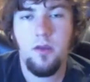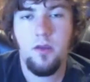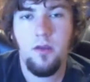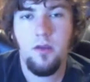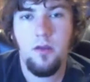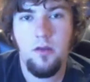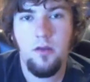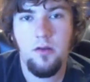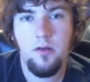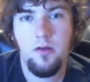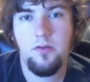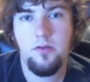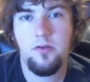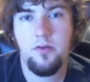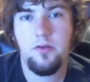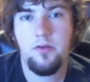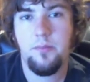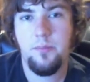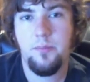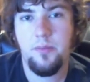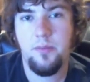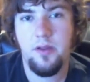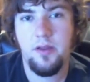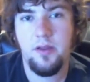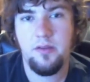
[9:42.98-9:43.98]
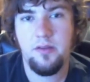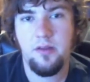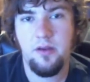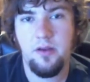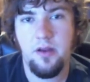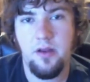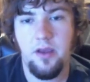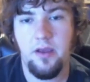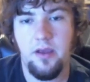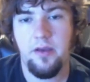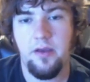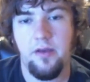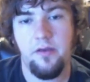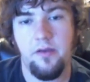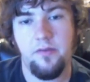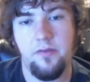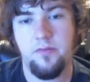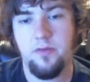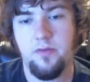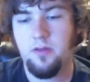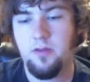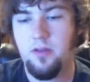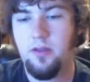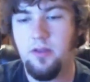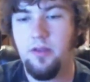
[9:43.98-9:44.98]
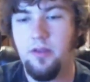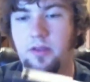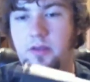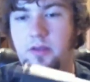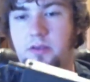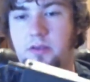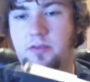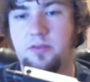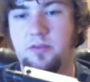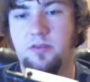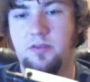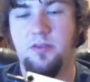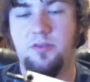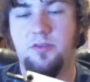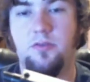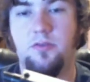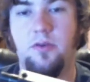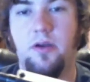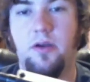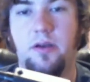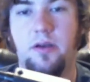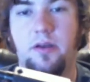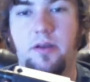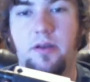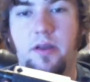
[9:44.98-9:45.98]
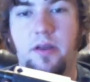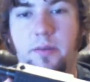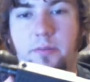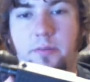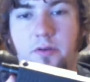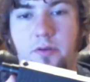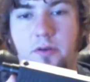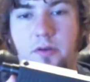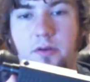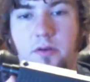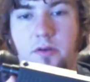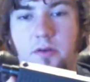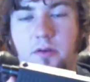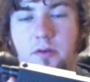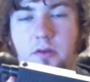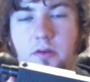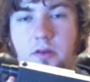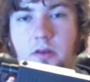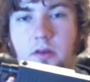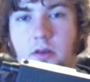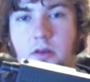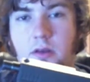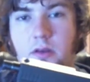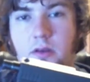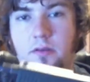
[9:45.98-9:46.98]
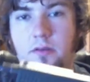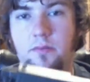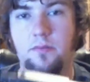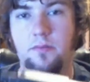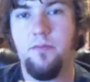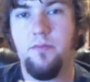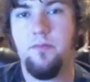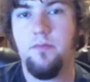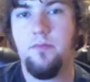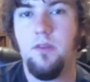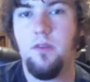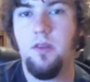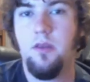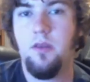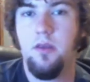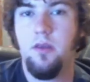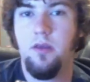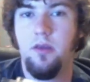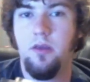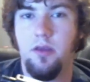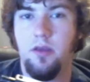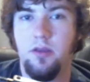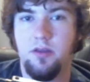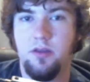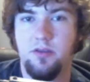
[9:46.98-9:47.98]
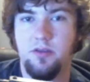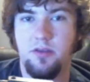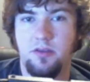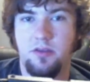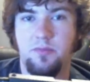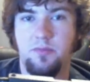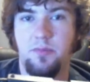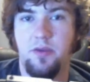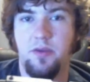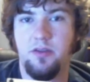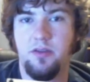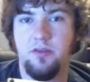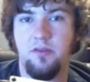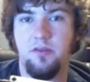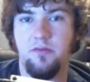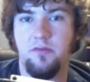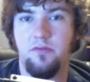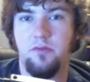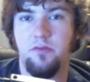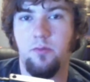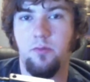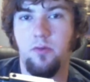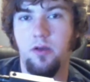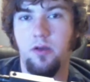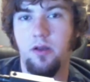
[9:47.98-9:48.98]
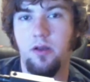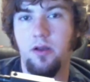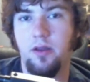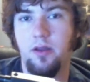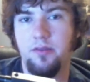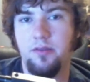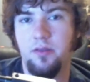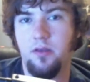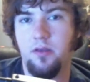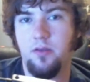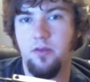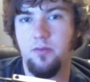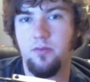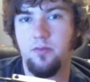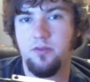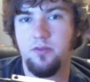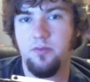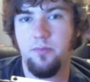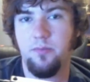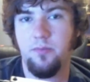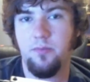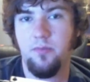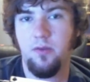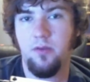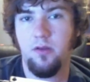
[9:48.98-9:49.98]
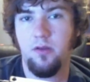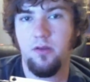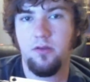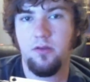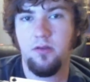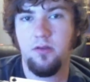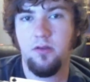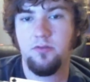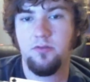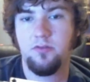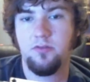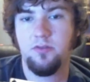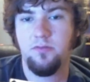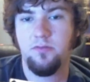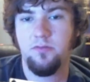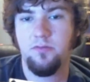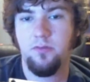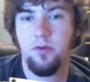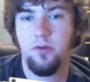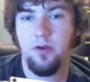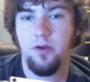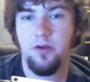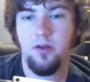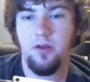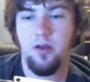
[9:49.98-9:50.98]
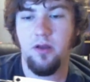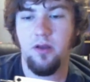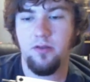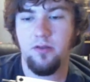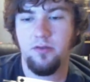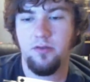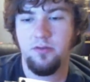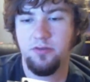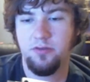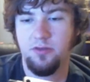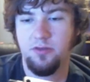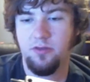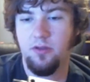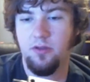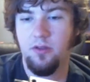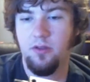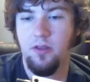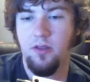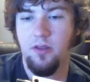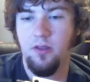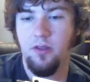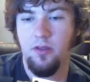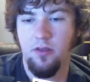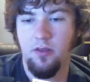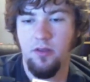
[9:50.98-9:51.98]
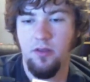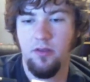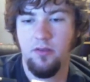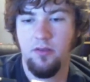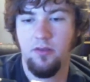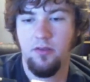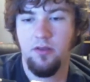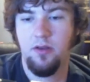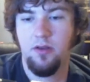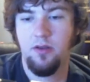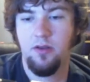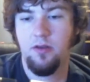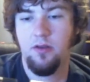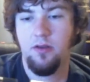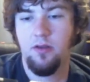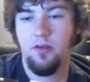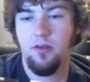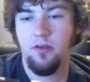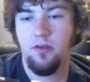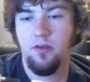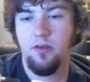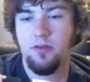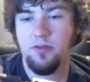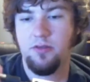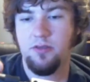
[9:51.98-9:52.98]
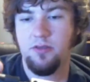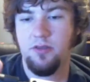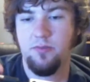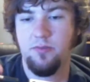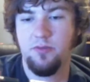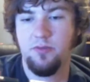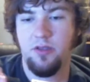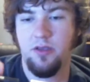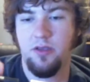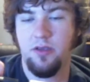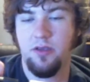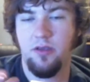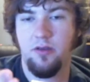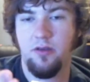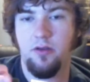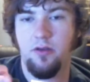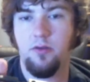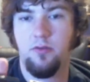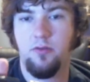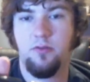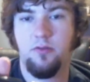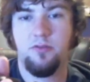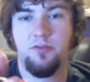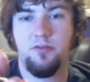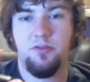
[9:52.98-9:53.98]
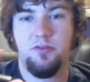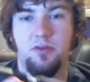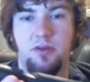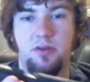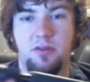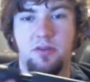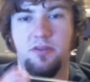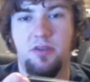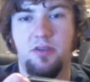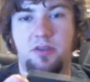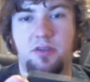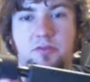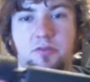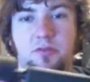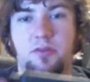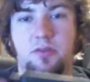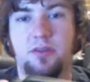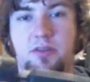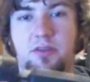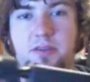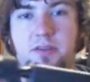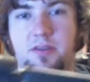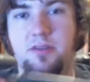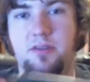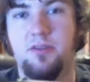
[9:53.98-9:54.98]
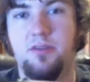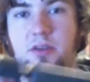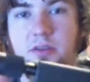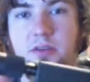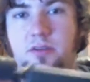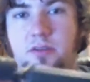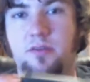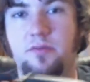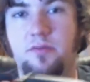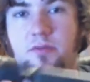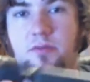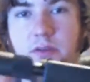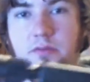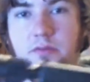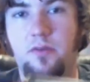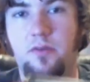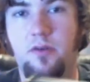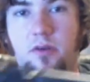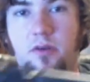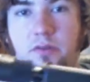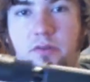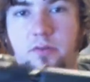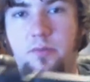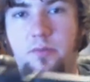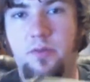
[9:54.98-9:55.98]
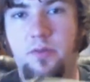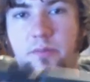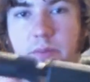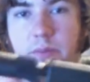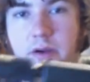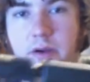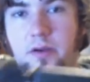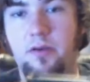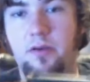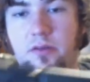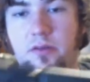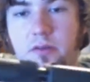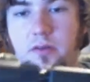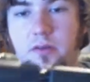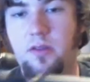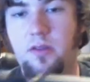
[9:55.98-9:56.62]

Another complaint that I have is this thread adapter. It's expensive for one. I think it was close to $40, and then it seems like it holds your accessories excessively far from the barrel.